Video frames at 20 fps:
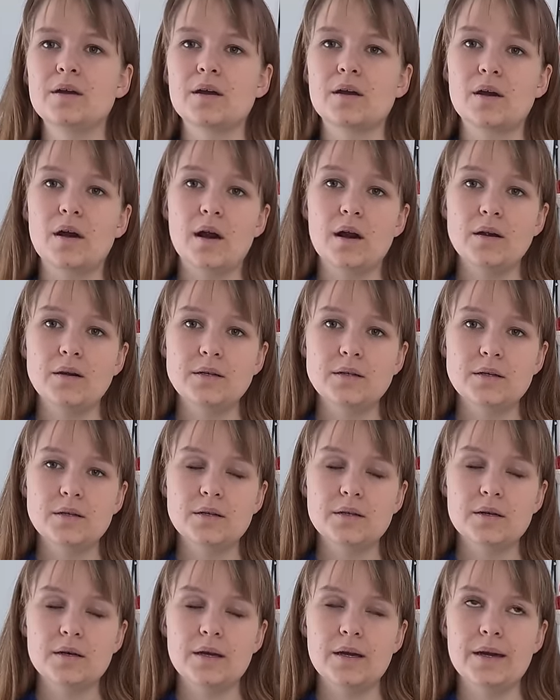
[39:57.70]
yarn,
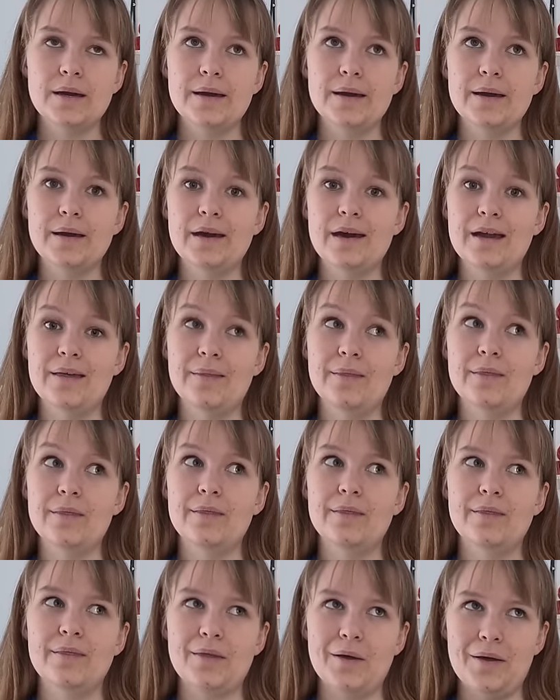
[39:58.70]
and
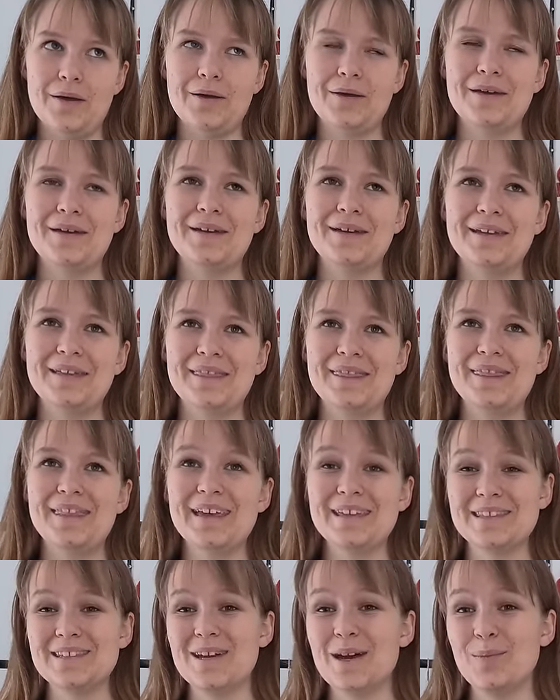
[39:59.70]
the
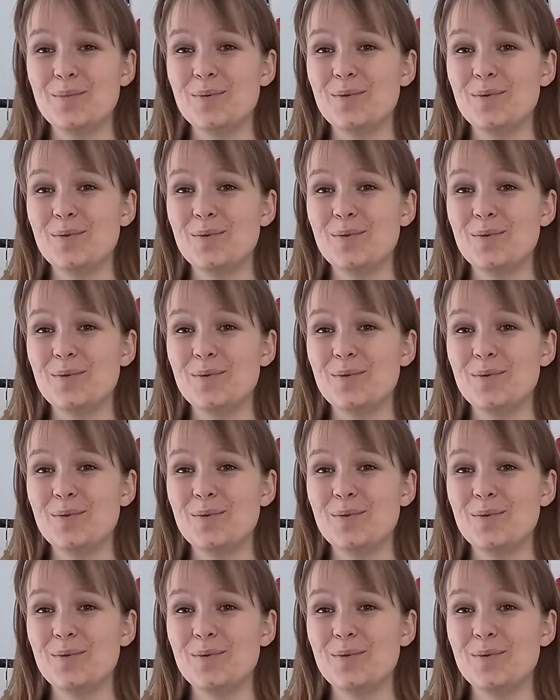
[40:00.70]
that type